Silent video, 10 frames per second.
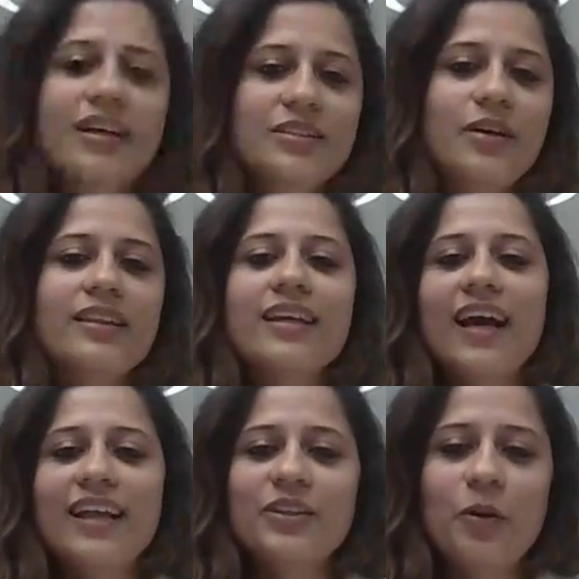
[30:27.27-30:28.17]
So I think I
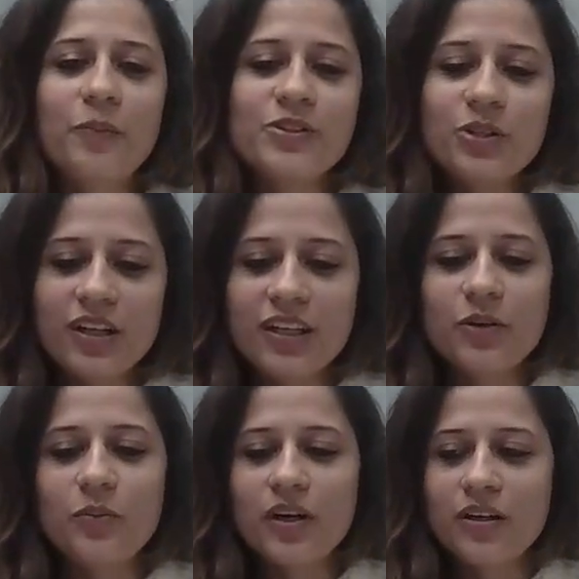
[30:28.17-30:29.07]
had the opportunity
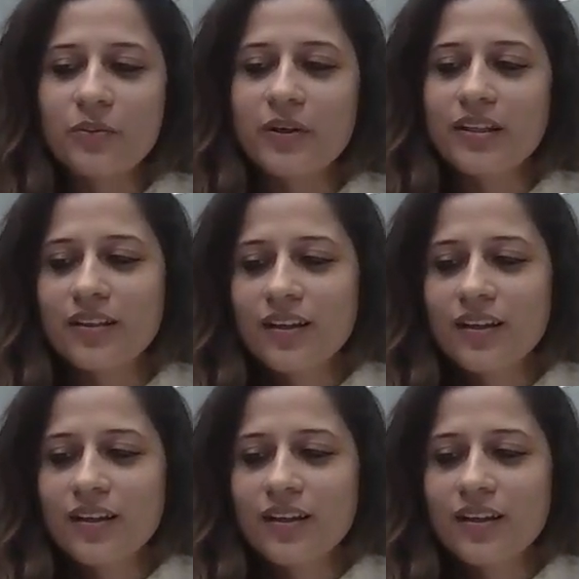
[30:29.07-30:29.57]
to work with